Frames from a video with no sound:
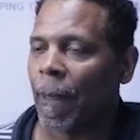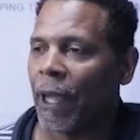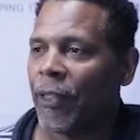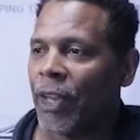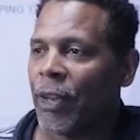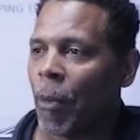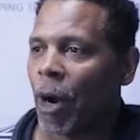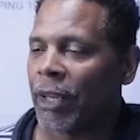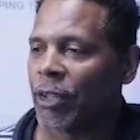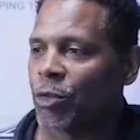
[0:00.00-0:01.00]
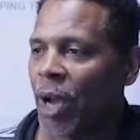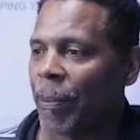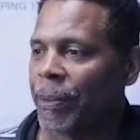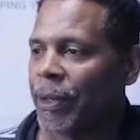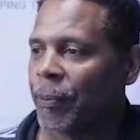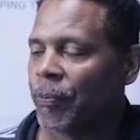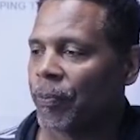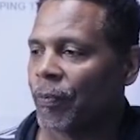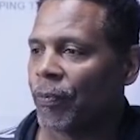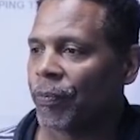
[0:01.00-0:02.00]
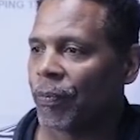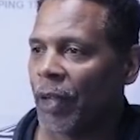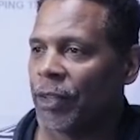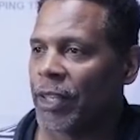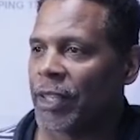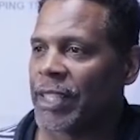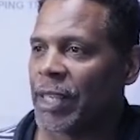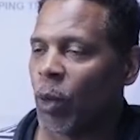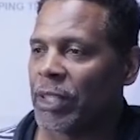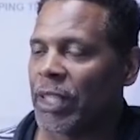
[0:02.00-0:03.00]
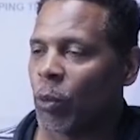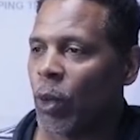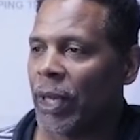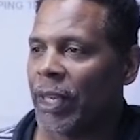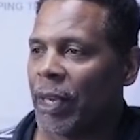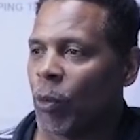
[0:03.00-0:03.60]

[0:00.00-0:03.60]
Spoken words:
And then the market dropped. And you could see once it went.